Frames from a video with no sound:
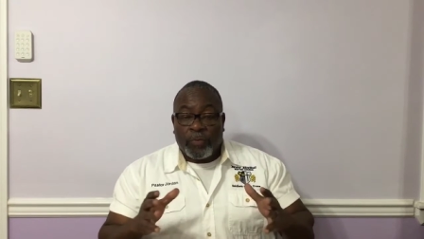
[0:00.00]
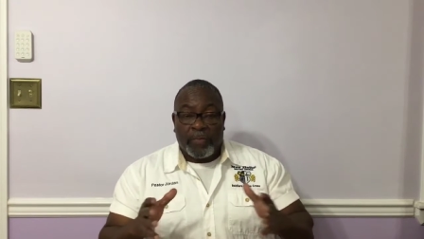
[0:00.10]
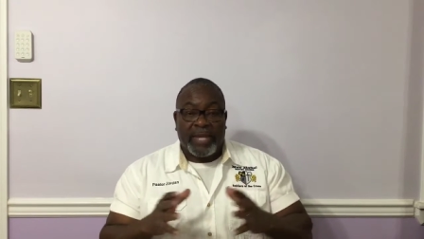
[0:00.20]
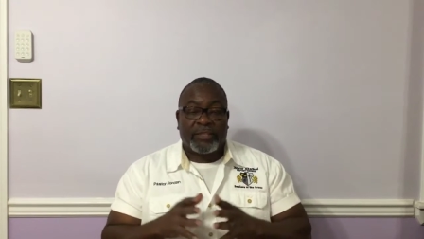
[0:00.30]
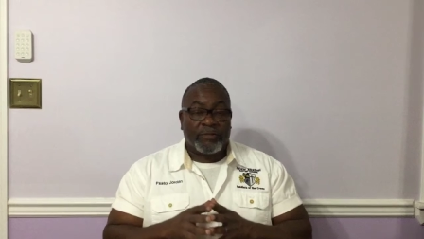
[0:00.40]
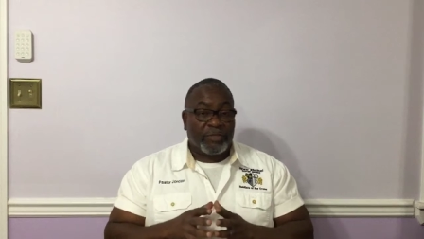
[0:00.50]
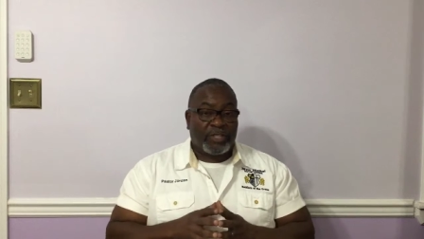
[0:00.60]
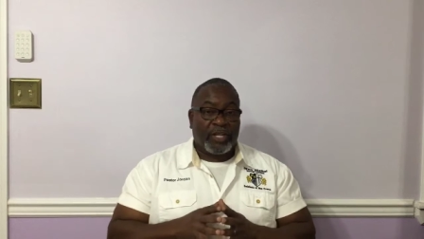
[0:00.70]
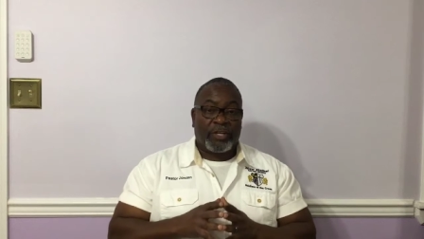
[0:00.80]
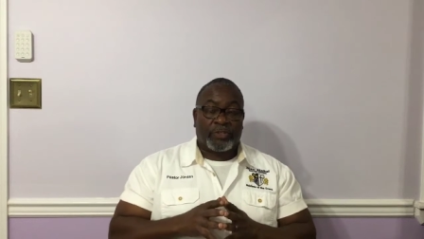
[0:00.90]
make
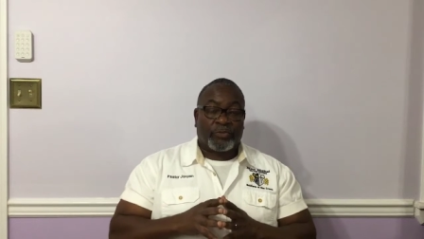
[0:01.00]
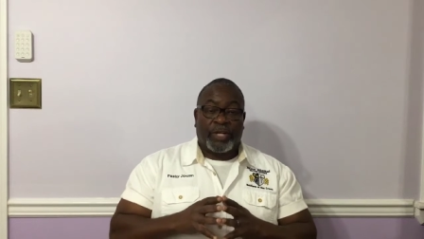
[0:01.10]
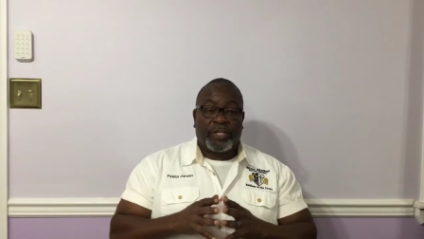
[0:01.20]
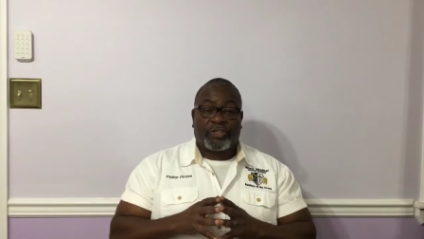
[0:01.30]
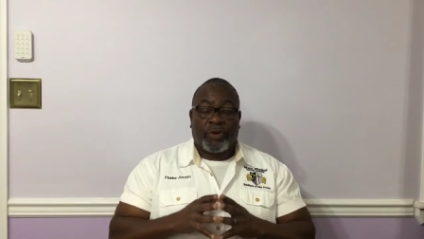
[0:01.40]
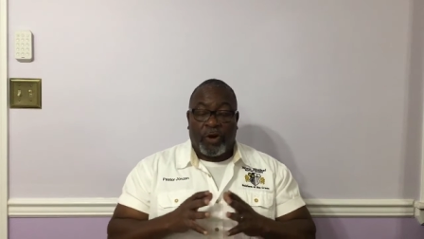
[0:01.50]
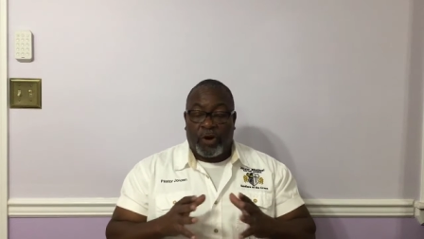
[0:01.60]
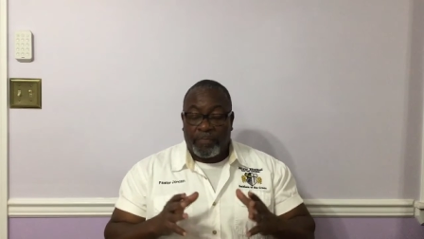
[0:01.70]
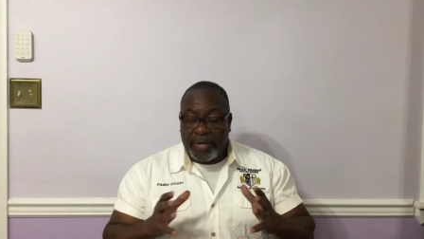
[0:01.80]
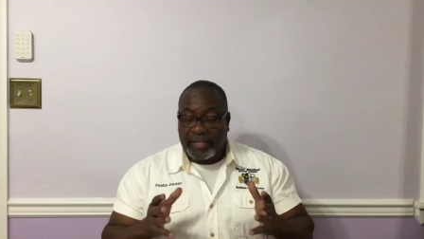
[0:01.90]
themselves rich
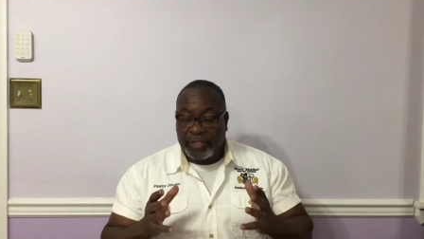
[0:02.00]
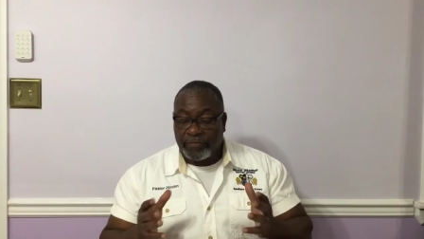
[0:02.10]
or make